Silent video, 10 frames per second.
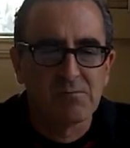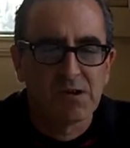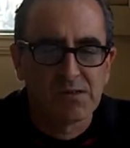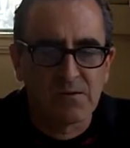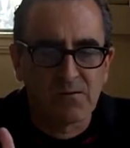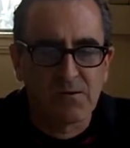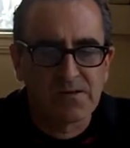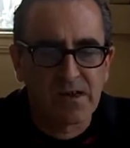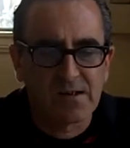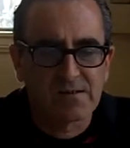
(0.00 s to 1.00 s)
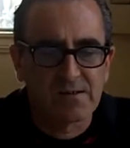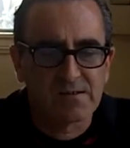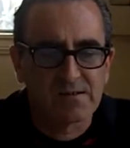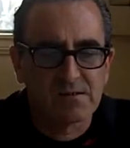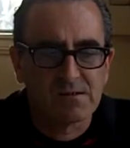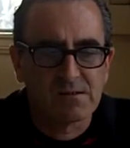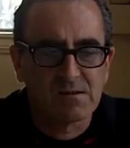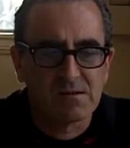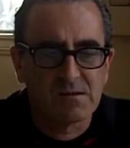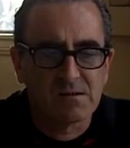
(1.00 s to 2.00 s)
But the Vortexes
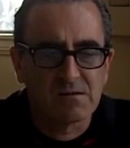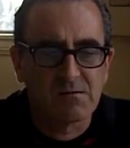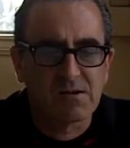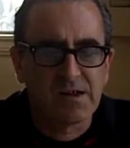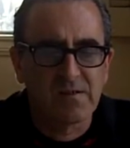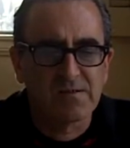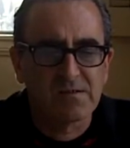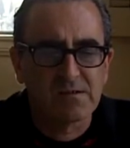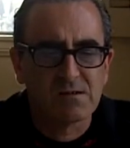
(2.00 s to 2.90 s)
were against